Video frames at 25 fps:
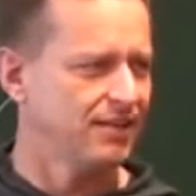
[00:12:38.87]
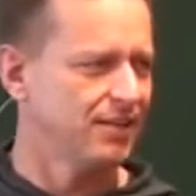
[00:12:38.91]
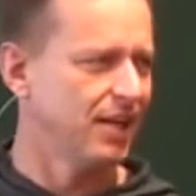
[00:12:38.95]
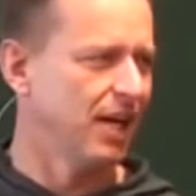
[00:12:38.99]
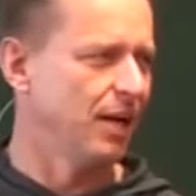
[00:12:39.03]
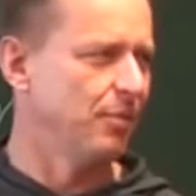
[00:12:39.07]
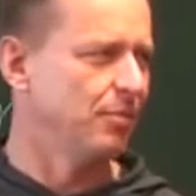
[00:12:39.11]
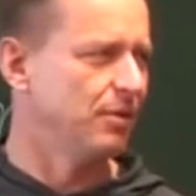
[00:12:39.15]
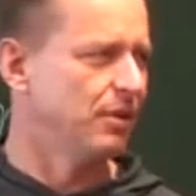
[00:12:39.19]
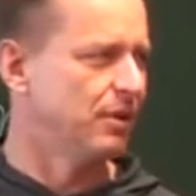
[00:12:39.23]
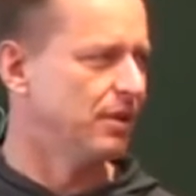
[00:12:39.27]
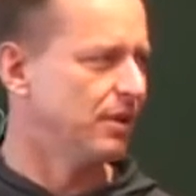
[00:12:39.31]

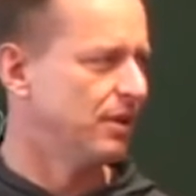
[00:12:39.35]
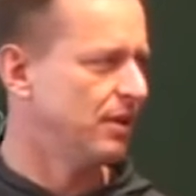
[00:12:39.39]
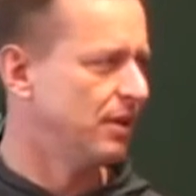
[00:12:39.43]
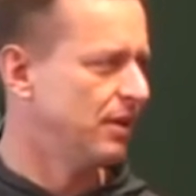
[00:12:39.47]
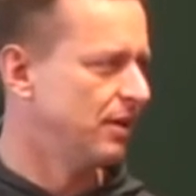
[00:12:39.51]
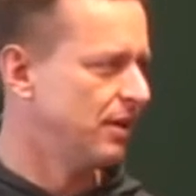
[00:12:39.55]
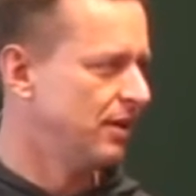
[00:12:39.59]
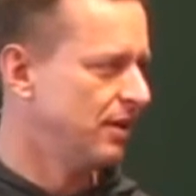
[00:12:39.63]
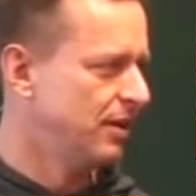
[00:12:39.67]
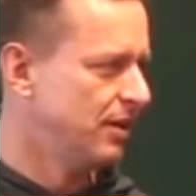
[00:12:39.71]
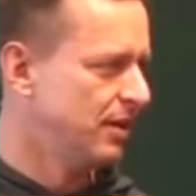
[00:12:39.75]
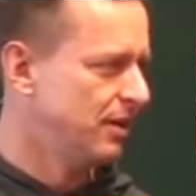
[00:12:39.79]
is able
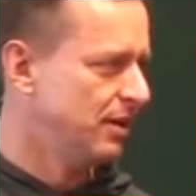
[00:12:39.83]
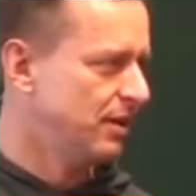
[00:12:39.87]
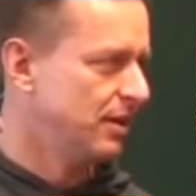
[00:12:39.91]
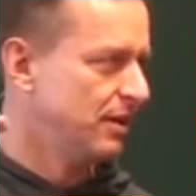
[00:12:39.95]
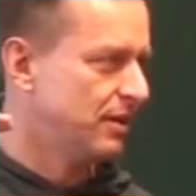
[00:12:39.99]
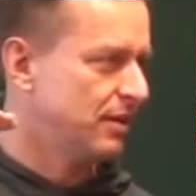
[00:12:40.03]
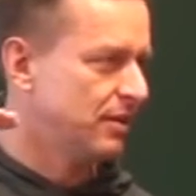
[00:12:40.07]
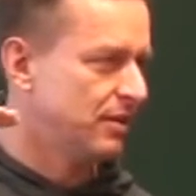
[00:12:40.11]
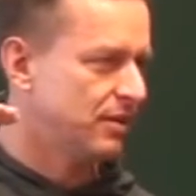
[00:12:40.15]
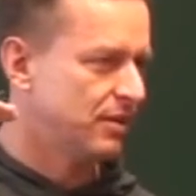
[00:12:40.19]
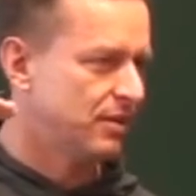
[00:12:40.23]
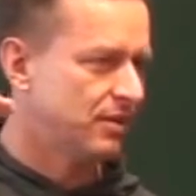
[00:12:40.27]

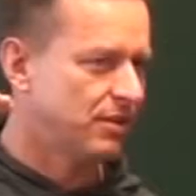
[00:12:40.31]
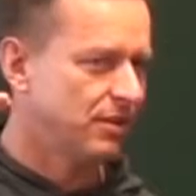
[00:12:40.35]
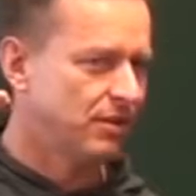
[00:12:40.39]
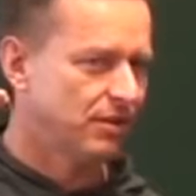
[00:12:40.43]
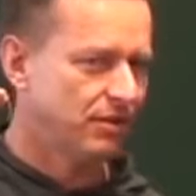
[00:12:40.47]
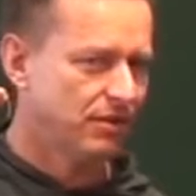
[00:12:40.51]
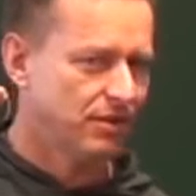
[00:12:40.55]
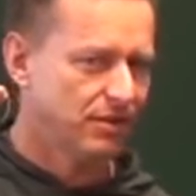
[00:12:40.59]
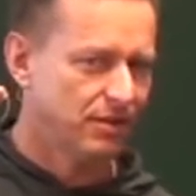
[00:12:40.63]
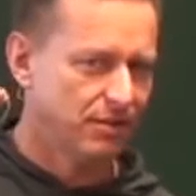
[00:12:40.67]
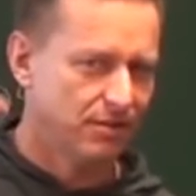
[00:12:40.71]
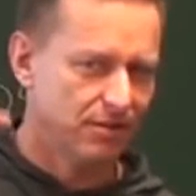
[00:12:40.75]

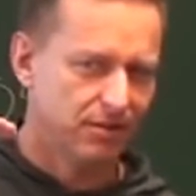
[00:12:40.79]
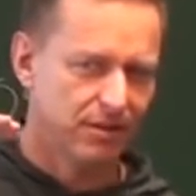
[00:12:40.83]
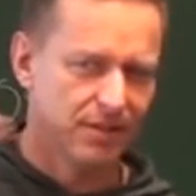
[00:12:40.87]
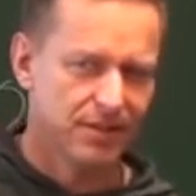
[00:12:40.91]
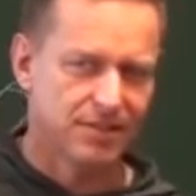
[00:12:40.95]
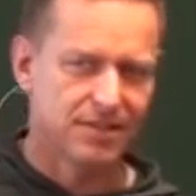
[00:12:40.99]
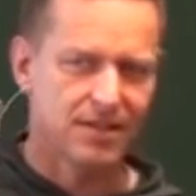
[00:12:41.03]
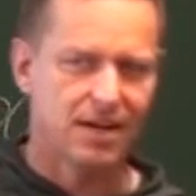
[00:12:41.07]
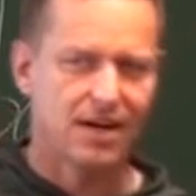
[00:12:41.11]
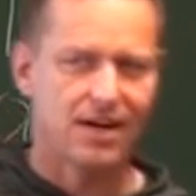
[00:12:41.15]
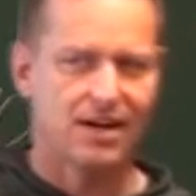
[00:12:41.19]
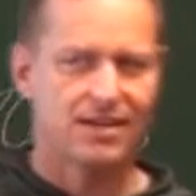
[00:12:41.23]
to
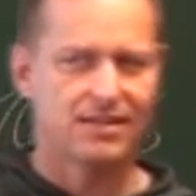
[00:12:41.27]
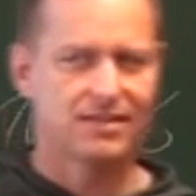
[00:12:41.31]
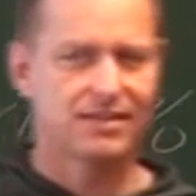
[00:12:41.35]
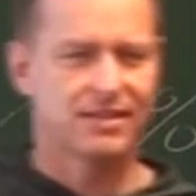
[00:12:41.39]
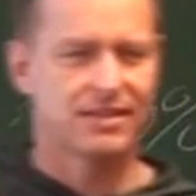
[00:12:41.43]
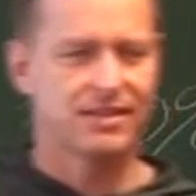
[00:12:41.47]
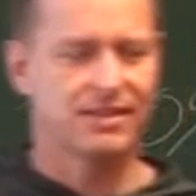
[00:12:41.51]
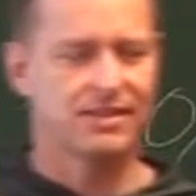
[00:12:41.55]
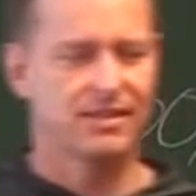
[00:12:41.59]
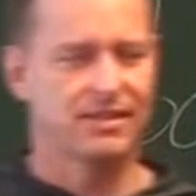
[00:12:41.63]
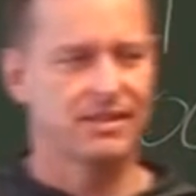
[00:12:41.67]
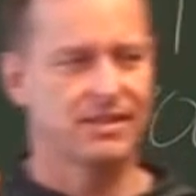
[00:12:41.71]
do this
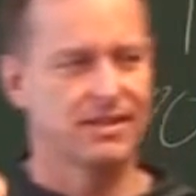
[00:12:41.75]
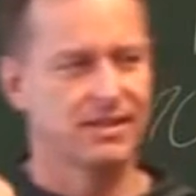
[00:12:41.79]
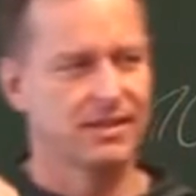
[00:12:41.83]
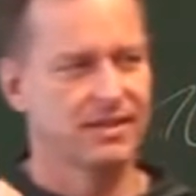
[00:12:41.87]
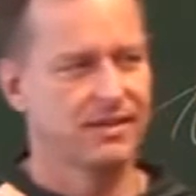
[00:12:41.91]
task